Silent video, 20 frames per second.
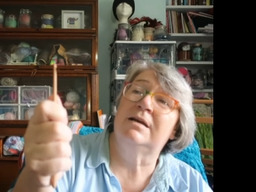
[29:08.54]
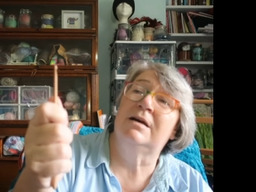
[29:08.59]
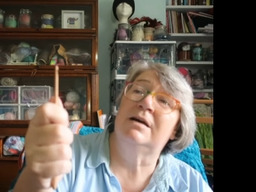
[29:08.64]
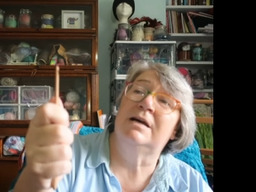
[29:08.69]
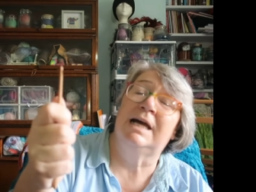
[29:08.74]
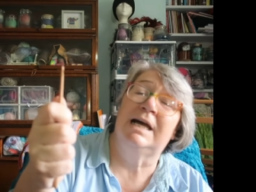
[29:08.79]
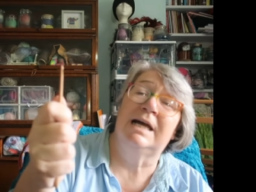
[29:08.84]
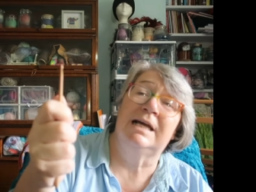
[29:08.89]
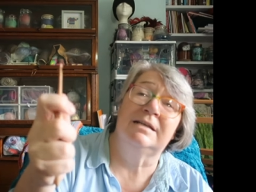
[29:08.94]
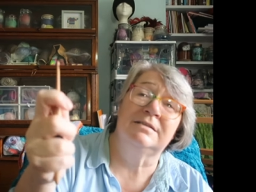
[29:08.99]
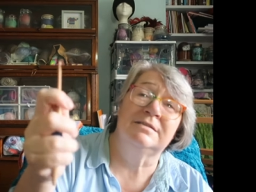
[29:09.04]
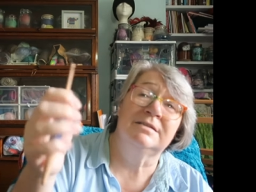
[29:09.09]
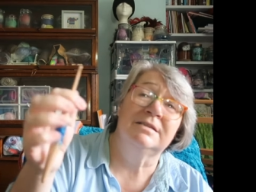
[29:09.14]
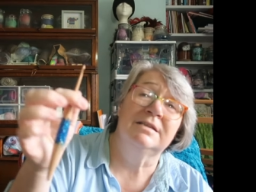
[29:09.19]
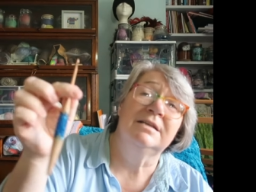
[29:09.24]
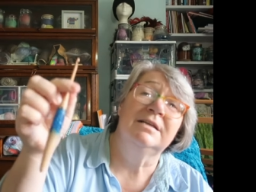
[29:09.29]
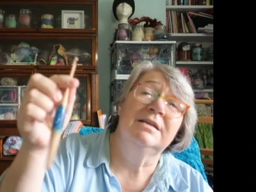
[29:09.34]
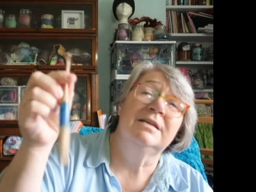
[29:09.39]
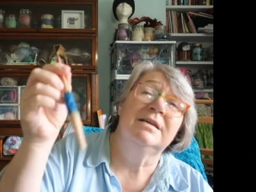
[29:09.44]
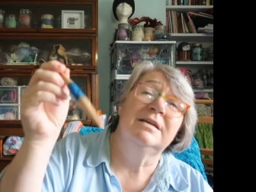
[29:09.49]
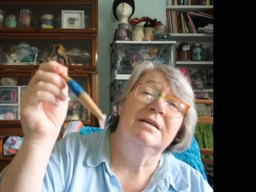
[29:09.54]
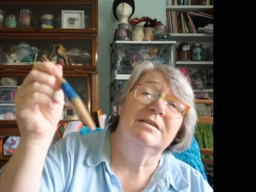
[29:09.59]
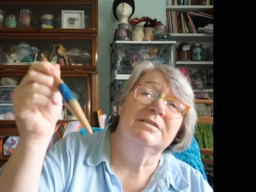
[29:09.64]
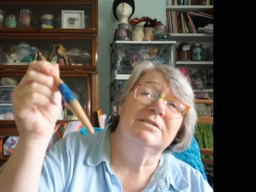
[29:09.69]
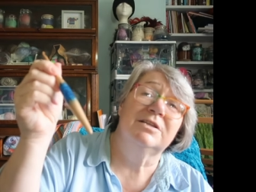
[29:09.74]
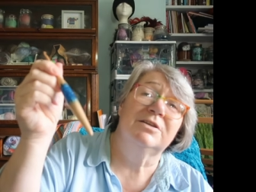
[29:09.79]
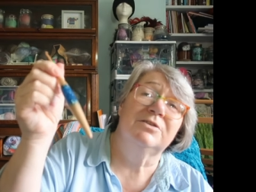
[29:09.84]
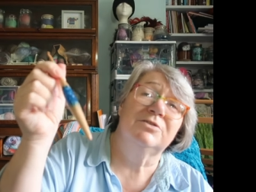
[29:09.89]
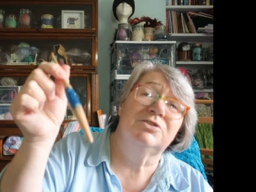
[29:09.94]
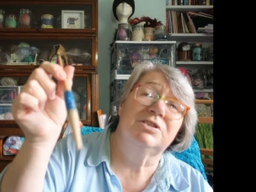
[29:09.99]
in her hand.
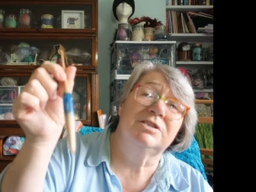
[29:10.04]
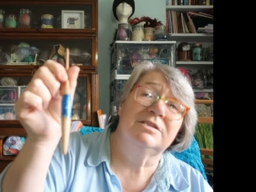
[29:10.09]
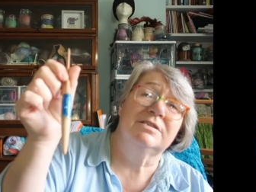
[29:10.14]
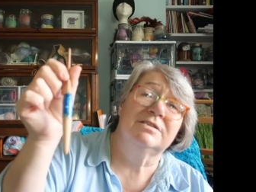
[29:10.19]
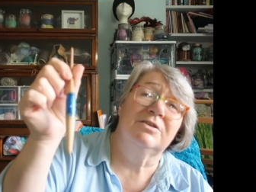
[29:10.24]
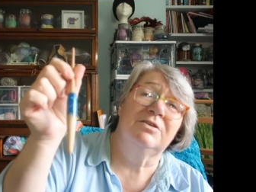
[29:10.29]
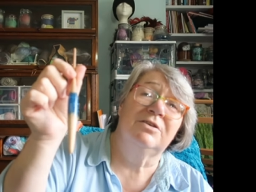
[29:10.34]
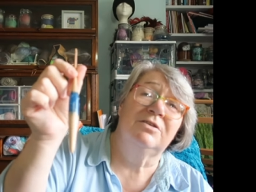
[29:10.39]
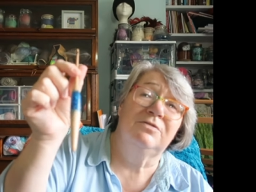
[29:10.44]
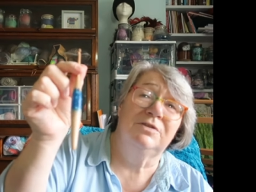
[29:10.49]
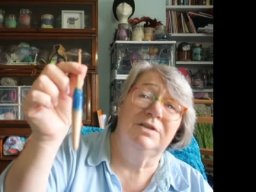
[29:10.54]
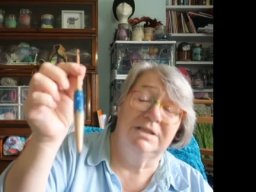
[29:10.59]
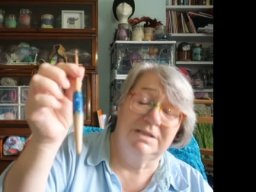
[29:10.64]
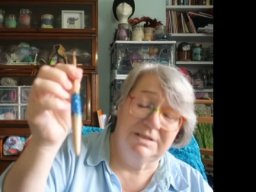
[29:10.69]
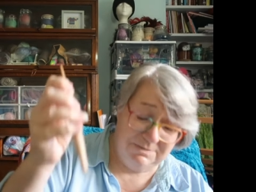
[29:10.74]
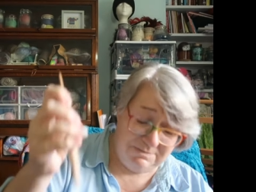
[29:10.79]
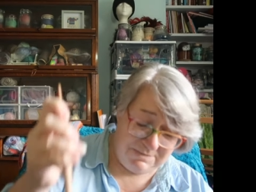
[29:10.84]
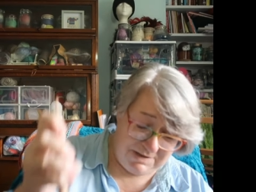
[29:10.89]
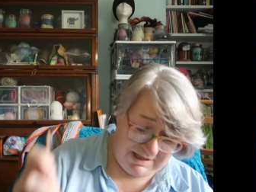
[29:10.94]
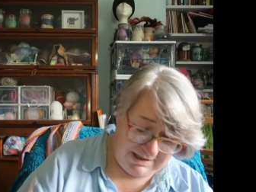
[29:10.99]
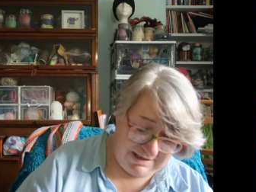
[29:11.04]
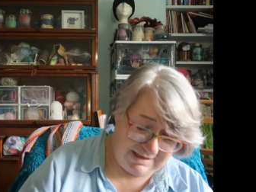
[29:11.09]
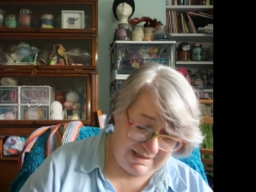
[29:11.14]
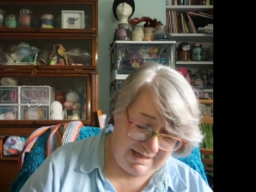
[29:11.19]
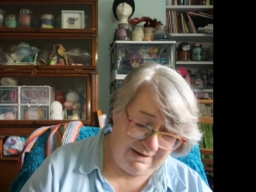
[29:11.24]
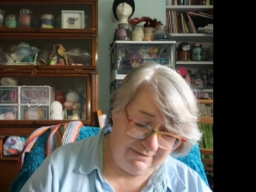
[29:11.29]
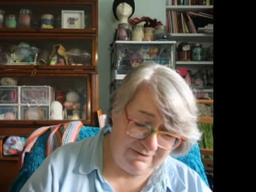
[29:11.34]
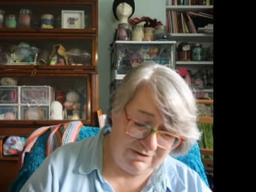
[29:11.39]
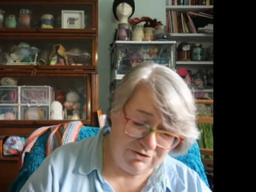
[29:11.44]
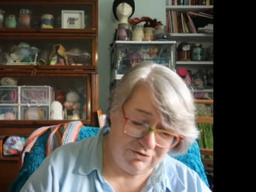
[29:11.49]
So she's offered it to me to
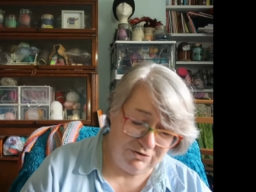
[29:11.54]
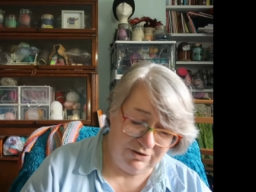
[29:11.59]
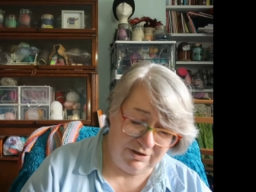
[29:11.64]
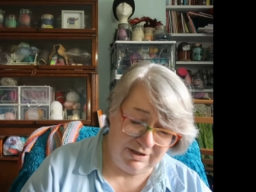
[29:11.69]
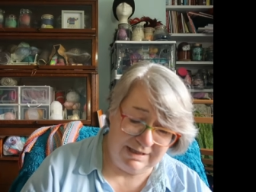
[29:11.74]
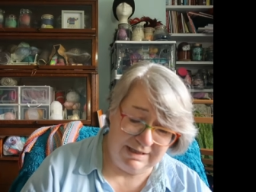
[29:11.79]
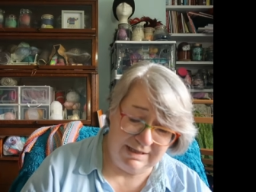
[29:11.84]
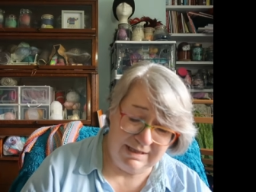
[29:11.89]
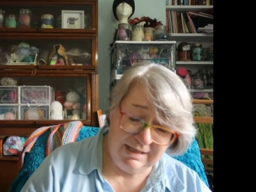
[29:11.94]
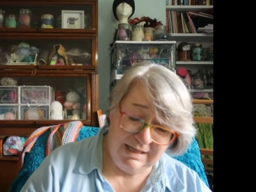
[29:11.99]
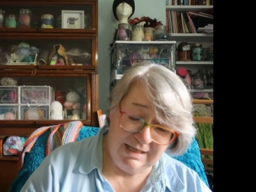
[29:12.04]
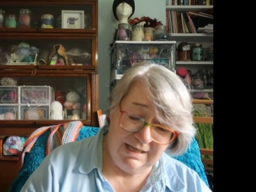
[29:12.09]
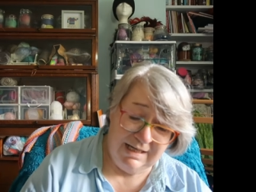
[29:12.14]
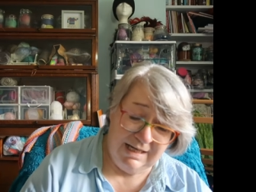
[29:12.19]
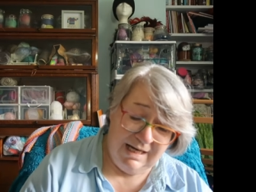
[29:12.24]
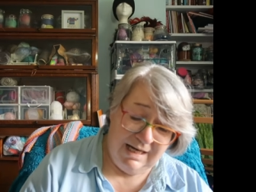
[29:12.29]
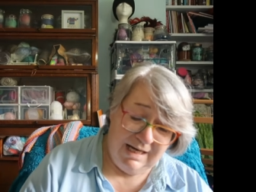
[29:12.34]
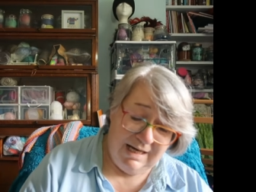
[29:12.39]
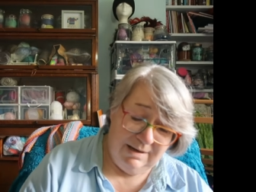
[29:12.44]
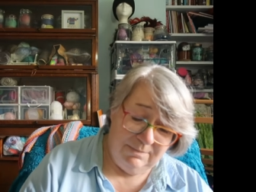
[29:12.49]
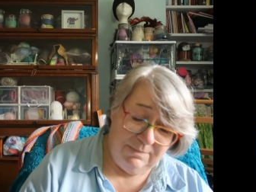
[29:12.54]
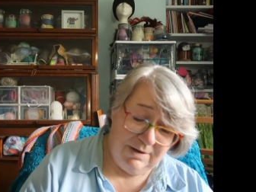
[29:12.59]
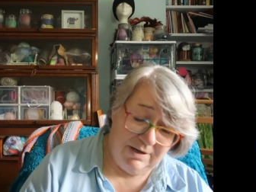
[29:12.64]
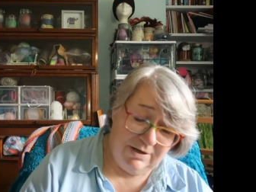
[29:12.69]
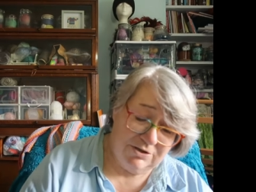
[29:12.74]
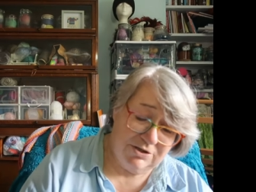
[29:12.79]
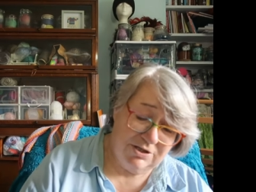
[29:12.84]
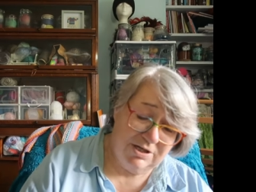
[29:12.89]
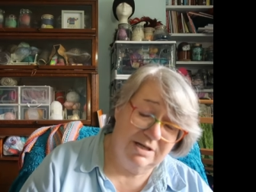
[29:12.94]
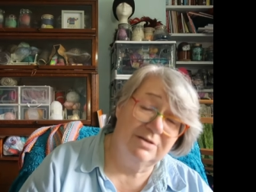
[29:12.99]
have a try.
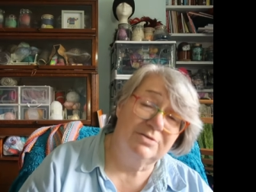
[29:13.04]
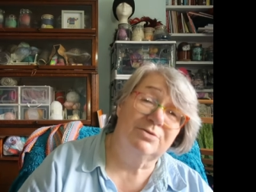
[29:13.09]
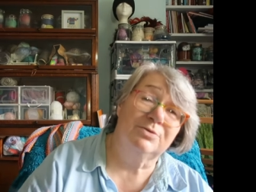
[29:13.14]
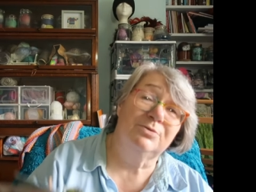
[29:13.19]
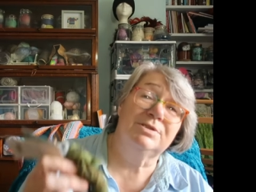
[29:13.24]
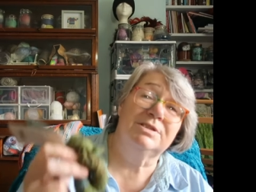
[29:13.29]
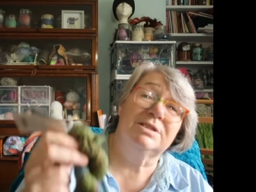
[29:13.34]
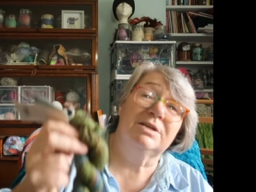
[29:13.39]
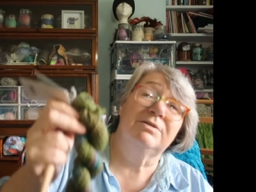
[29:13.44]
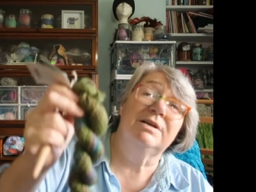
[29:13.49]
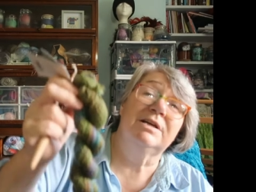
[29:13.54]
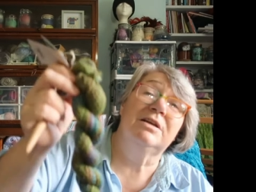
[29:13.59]
But she has also